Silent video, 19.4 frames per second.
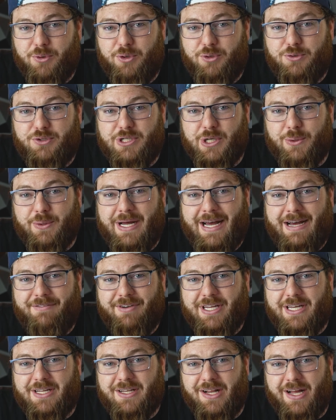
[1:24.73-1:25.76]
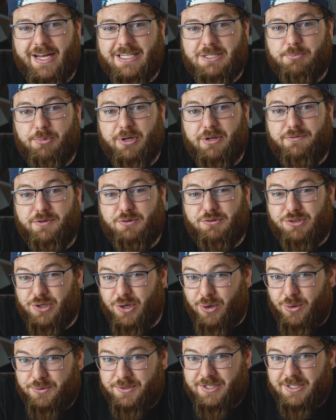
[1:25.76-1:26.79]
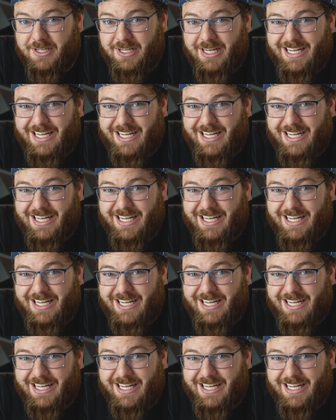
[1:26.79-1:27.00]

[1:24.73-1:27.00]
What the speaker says: who don't have any clients, but if you don't,